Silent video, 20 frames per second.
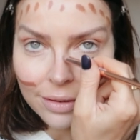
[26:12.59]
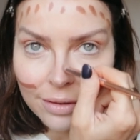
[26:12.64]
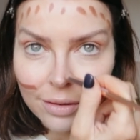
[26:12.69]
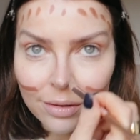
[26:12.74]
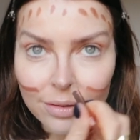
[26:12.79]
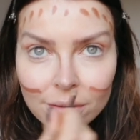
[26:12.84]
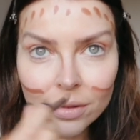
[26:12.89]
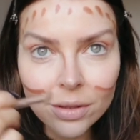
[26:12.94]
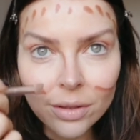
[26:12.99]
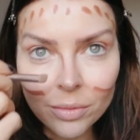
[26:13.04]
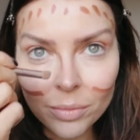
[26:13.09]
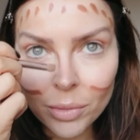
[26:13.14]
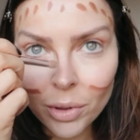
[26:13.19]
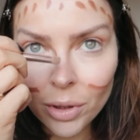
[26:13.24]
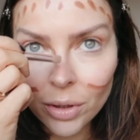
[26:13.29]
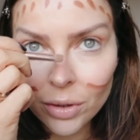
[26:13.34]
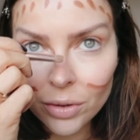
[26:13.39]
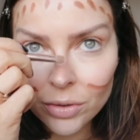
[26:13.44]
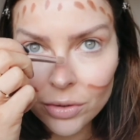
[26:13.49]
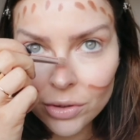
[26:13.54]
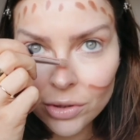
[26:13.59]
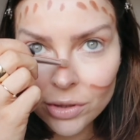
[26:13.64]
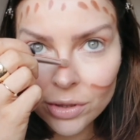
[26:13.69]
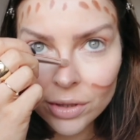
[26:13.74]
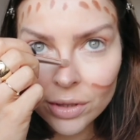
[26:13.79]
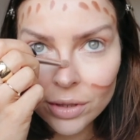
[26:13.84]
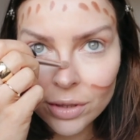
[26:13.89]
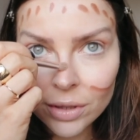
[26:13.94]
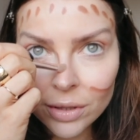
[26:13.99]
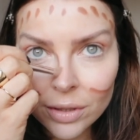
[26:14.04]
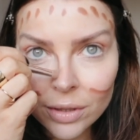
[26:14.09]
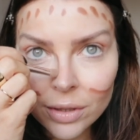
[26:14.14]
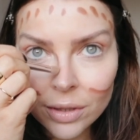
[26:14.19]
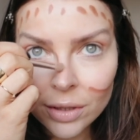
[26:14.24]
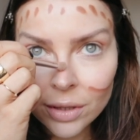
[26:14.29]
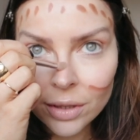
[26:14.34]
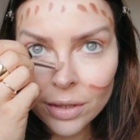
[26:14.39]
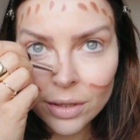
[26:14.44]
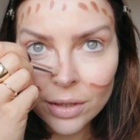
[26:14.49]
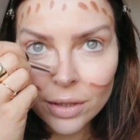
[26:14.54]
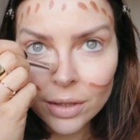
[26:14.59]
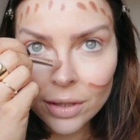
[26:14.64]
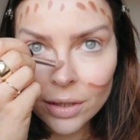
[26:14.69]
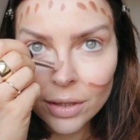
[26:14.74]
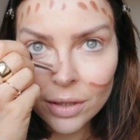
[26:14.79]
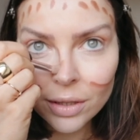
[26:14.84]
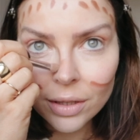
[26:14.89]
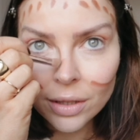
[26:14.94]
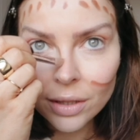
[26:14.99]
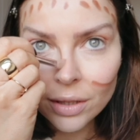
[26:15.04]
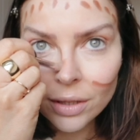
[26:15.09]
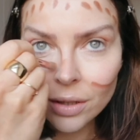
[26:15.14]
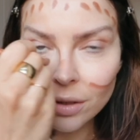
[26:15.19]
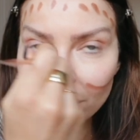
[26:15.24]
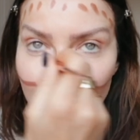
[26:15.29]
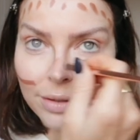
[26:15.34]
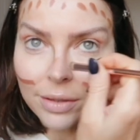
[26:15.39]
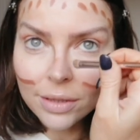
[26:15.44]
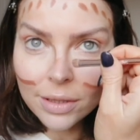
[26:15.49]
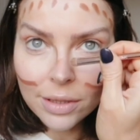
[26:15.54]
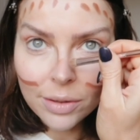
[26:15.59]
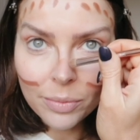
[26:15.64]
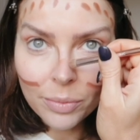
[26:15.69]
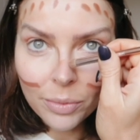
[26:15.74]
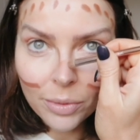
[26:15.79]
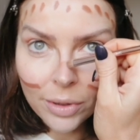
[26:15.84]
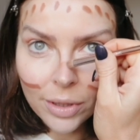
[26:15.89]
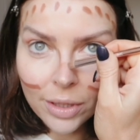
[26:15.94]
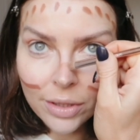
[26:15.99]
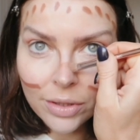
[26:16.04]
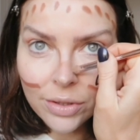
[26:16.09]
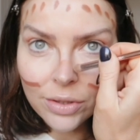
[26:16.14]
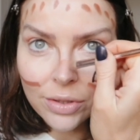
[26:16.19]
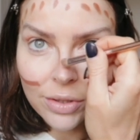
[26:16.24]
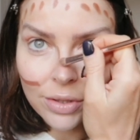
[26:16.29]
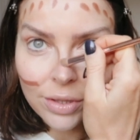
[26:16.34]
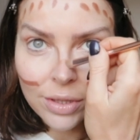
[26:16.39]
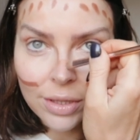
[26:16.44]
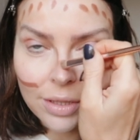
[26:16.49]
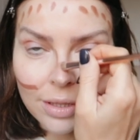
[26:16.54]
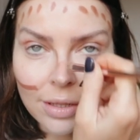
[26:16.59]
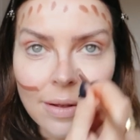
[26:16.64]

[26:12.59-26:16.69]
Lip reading: not too much, across the bridge,